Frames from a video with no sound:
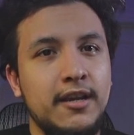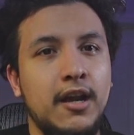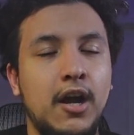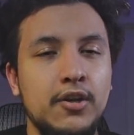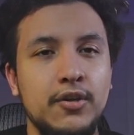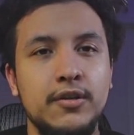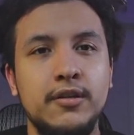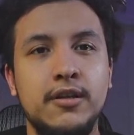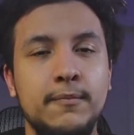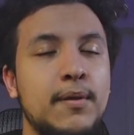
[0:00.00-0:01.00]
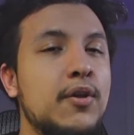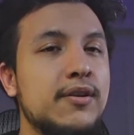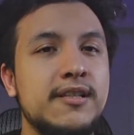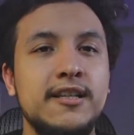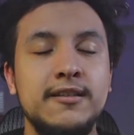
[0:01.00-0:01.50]
it on your computer
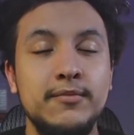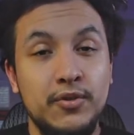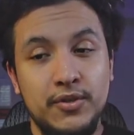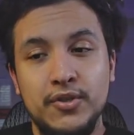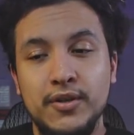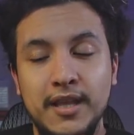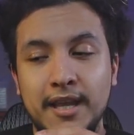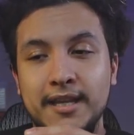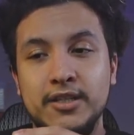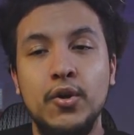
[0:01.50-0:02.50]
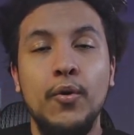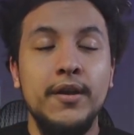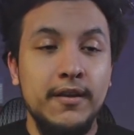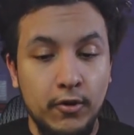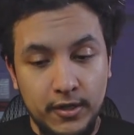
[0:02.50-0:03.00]
system to ensure that it's
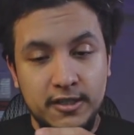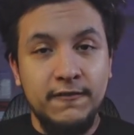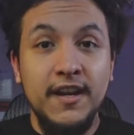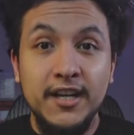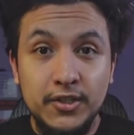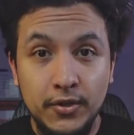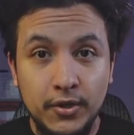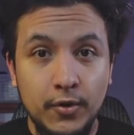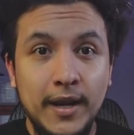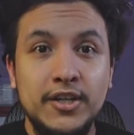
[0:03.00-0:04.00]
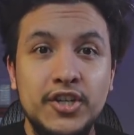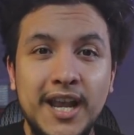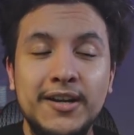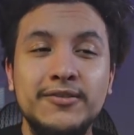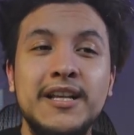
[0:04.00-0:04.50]
going or is feeding to the correct
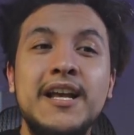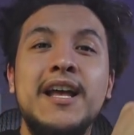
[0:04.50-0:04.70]
channels.